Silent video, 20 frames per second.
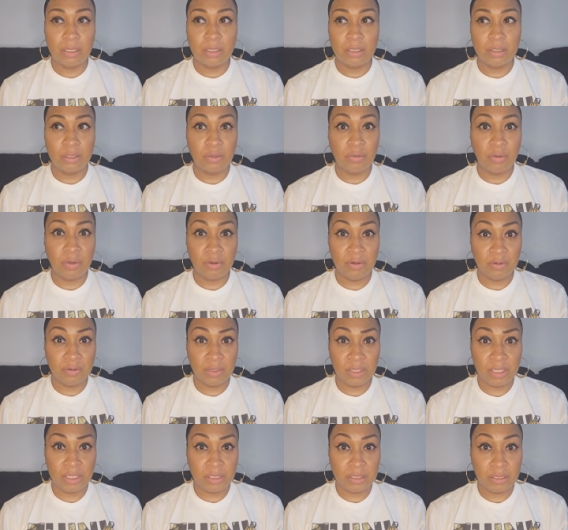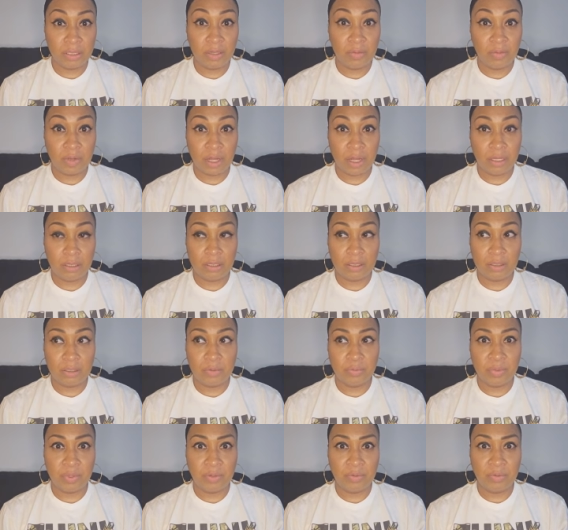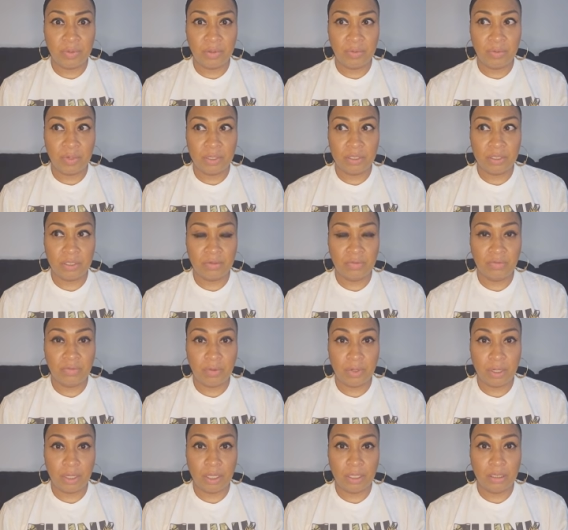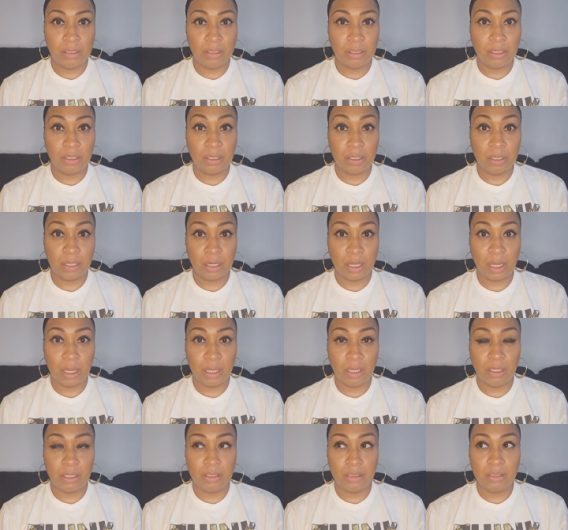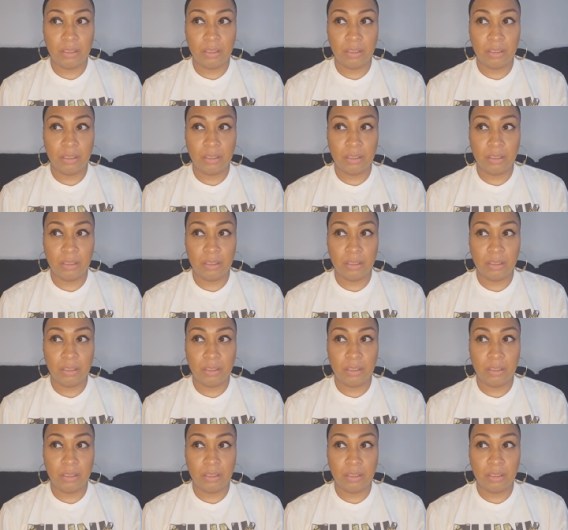so we were with the same colors, but we wasn't fucking looking alike.